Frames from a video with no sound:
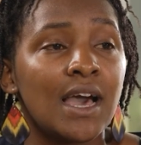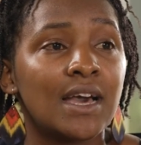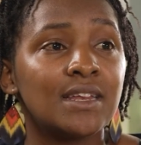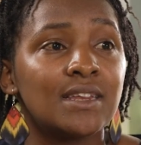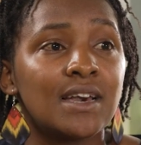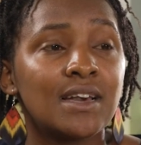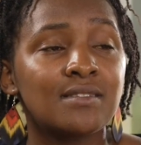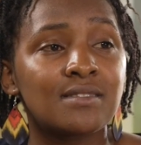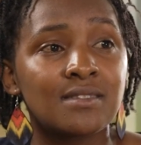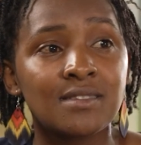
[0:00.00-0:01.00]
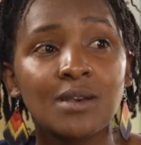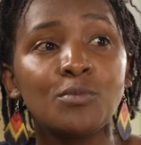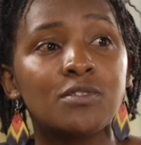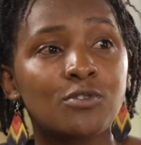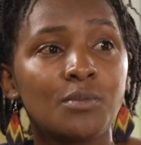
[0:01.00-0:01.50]
And it's the same
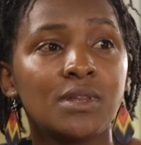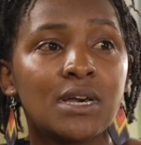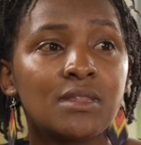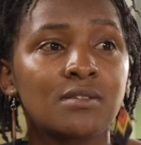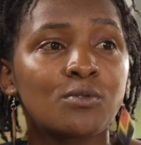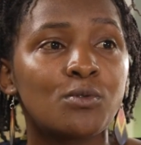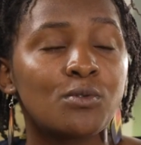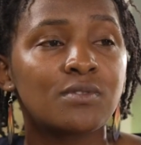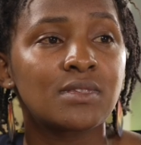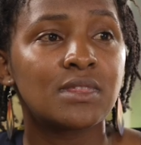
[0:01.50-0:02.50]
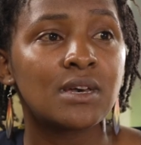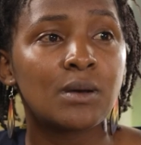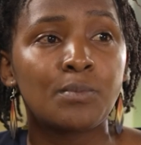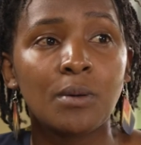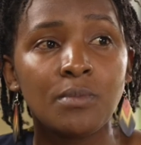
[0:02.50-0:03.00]
with so many other schools.
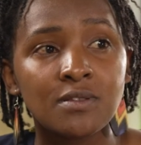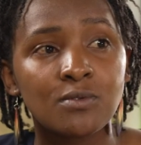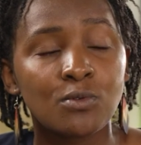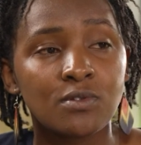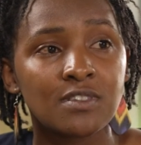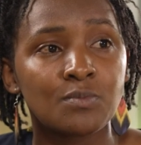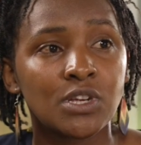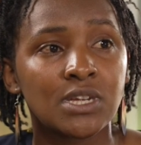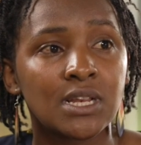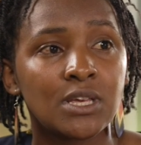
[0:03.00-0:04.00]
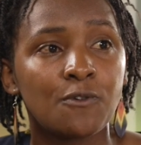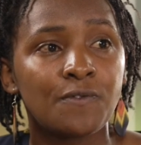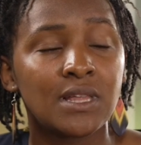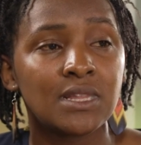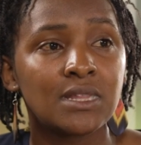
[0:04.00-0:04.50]
The public schools especially, you
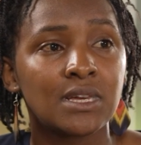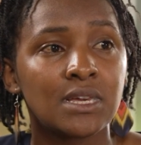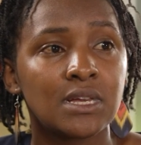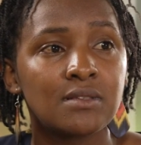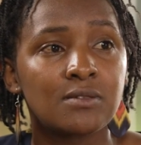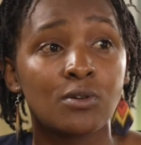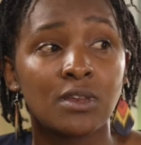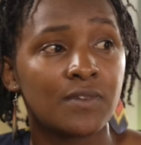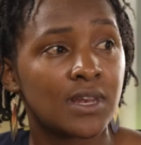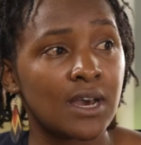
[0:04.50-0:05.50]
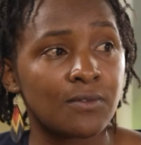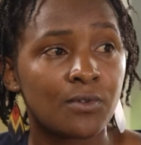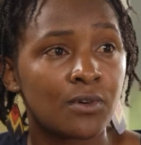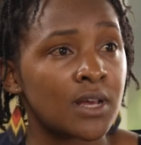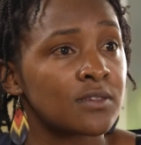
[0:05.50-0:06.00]
find that the kids don't even have
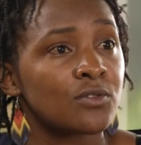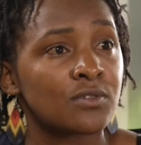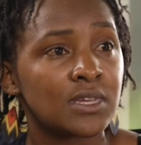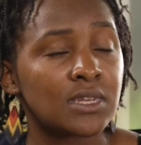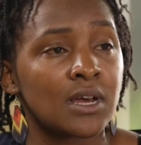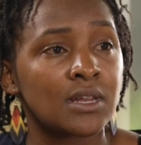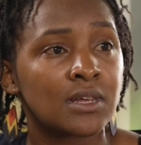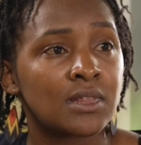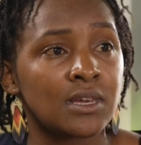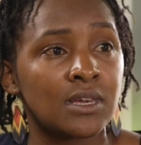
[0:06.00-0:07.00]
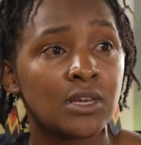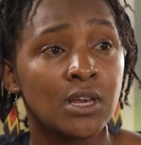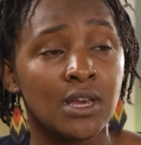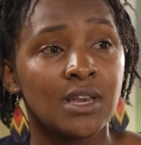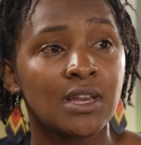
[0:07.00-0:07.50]
grass to sit under. They
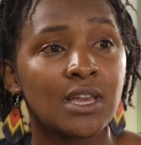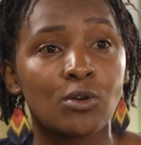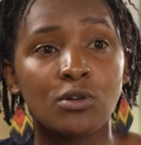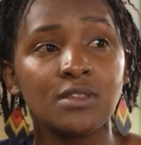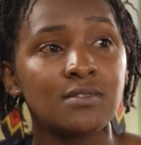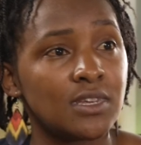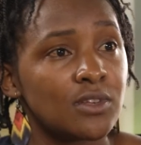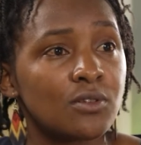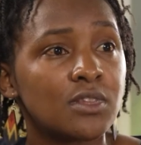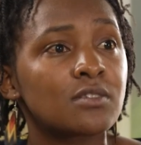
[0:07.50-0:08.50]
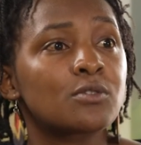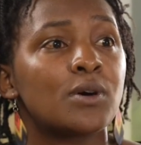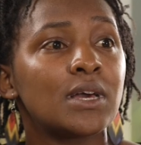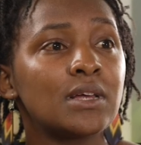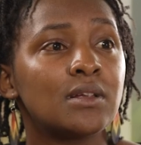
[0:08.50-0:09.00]
can only sit on the
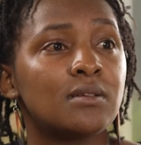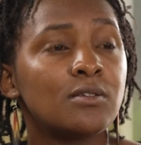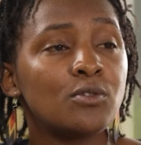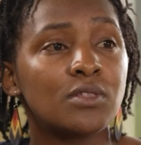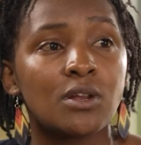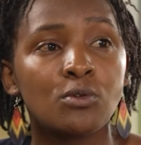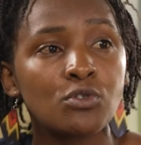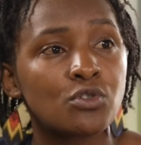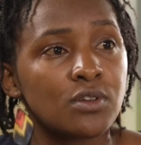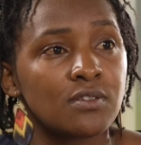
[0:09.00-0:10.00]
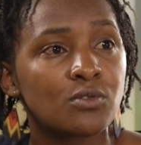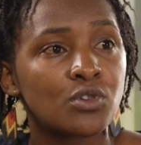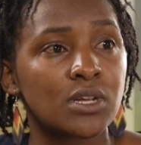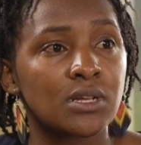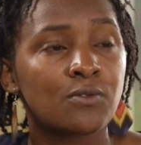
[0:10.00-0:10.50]
soil, and there are no trees
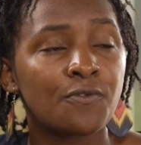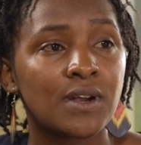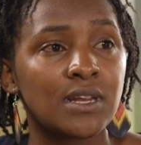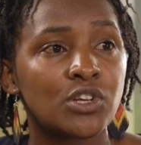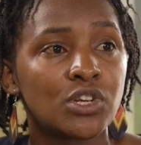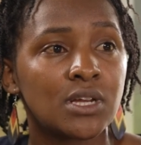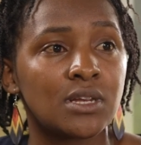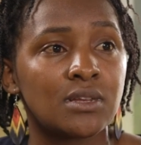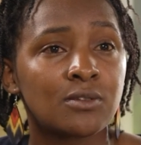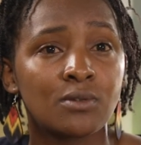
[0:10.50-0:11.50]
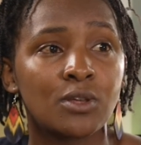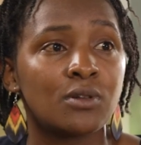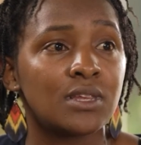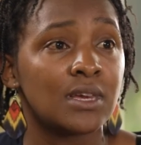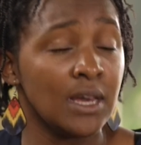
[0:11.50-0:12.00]
to find shade, so they
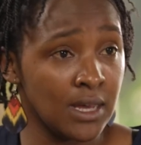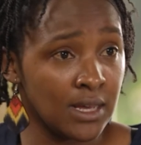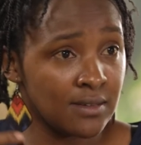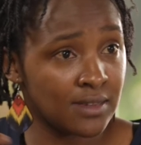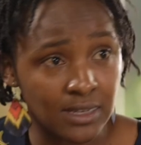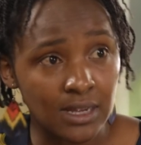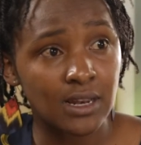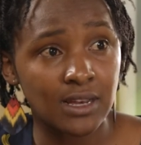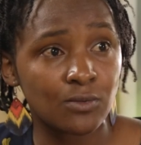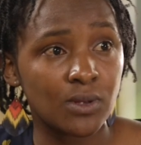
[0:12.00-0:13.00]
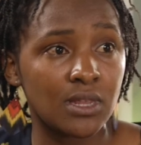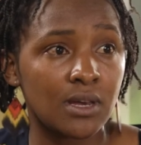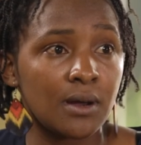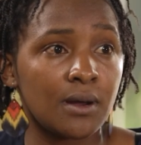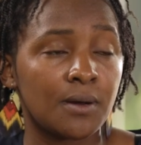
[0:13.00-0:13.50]
only sit in class when
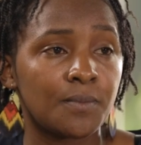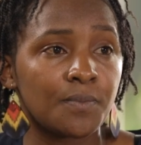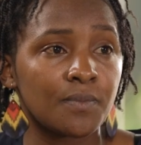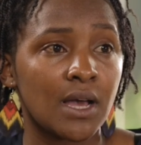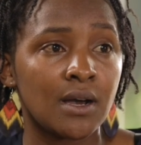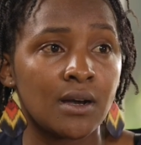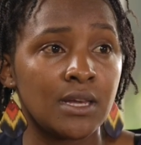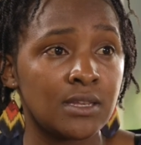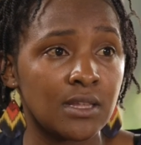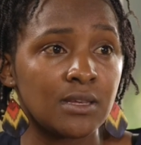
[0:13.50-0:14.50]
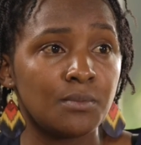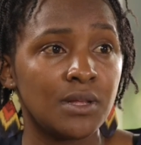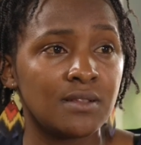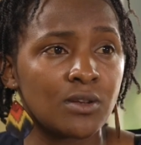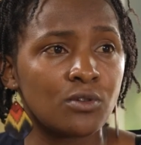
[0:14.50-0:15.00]
they are eating their
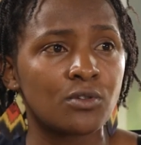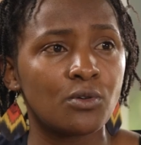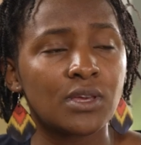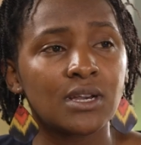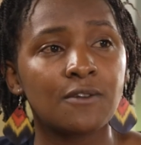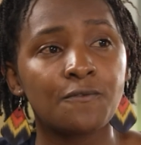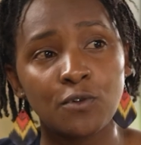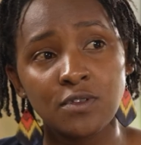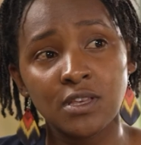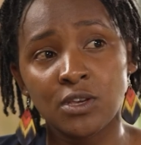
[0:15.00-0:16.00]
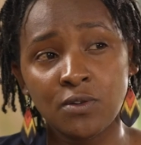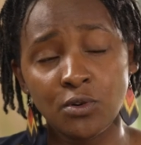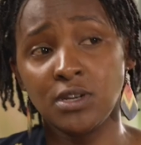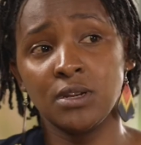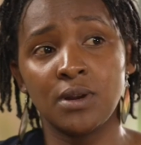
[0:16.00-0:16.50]
meals. And also looking at food
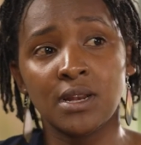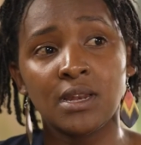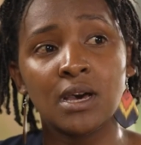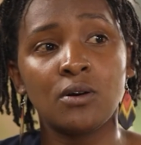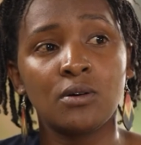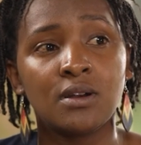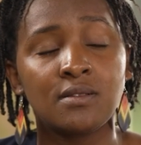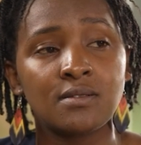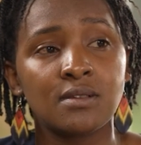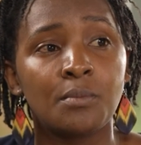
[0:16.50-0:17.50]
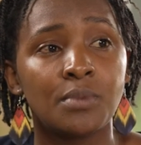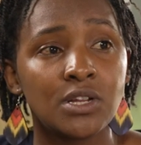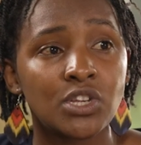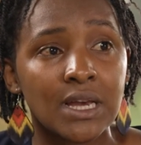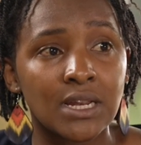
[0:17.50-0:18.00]
security right now, it's a
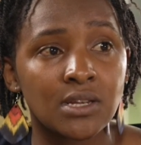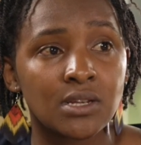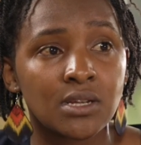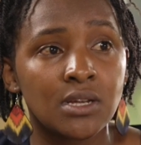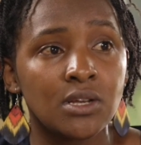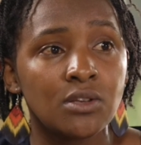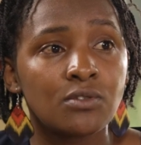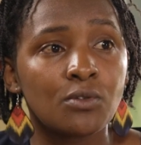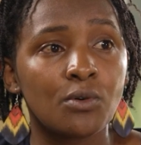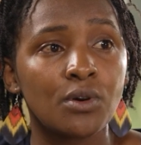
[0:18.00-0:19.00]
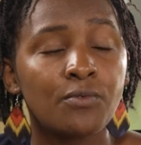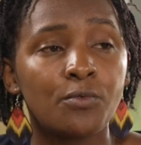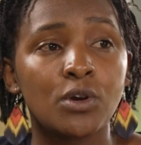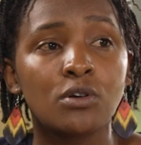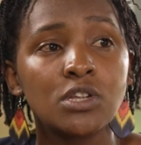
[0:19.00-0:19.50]
big challenge. So if
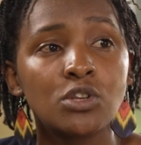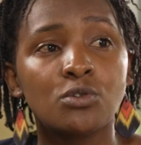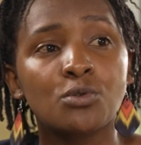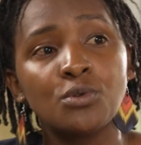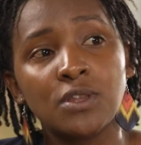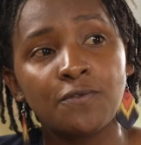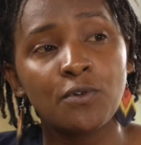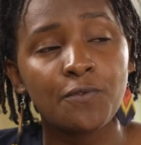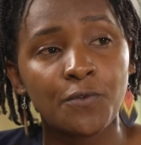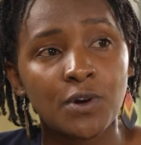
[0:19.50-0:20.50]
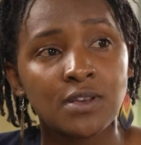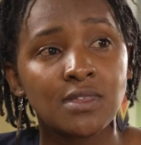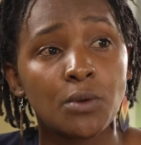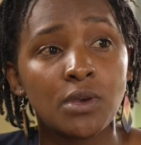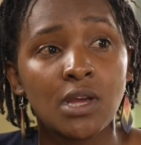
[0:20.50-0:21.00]
we continue to do the food forest,
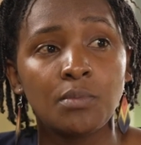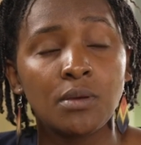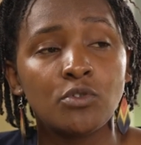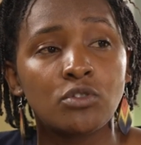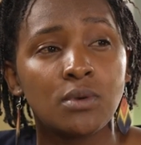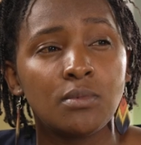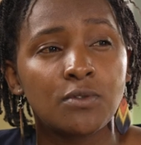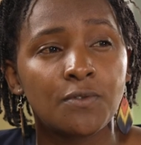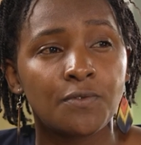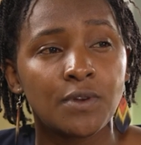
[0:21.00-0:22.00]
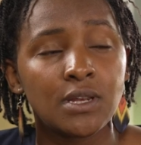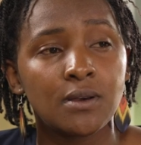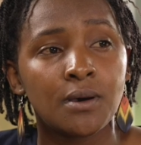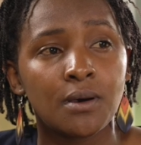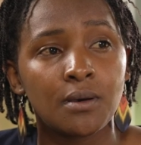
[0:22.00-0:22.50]
then we can be able to feed
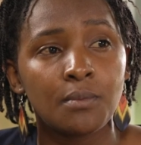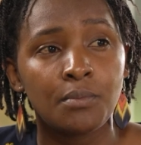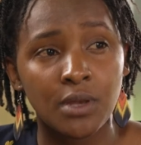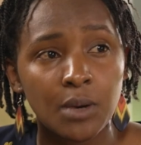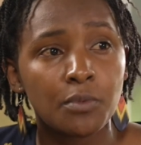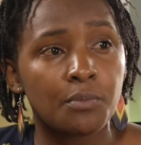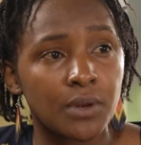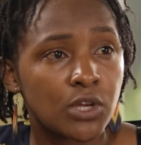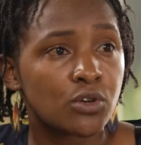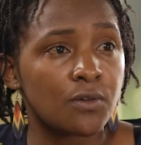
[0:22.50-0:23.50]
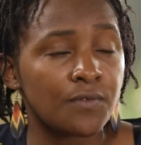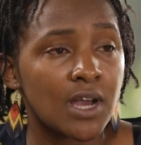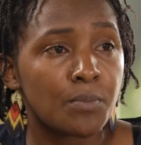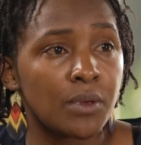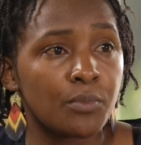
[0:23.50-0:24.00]
a bigger population of
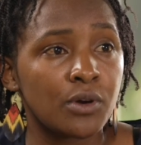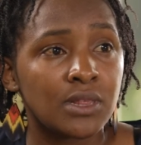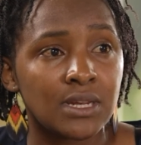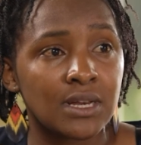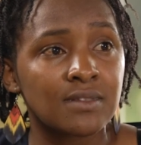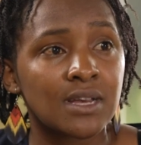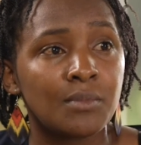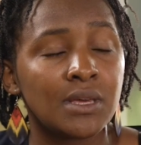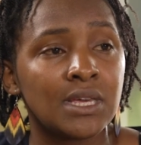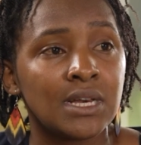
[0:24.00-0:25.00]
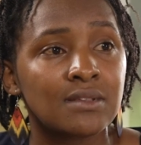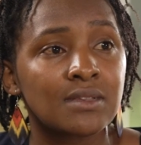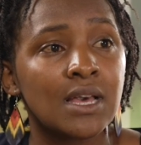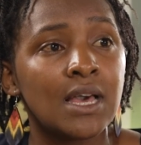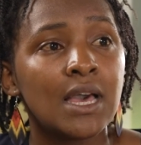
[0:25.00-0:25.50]
young people in the next coming
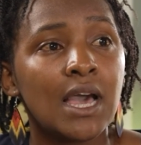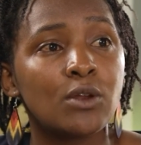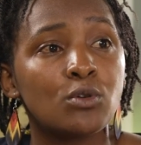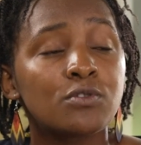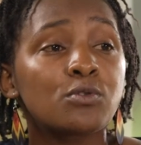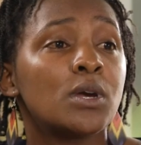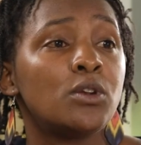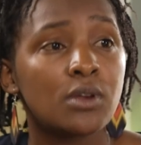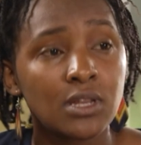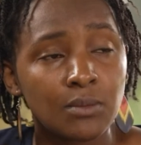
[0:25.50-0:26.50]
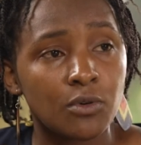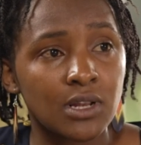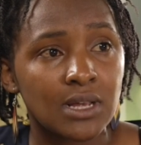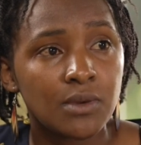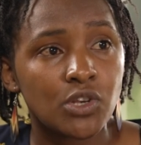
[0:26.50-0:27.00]
years, and also educate them on
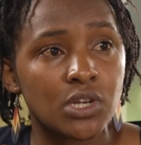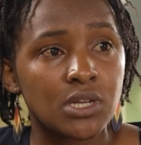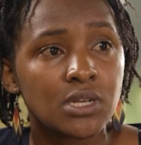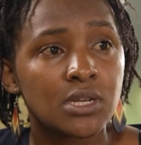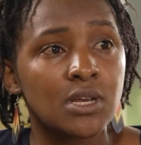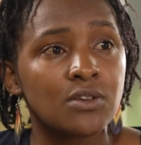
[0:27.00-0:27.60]
climate change.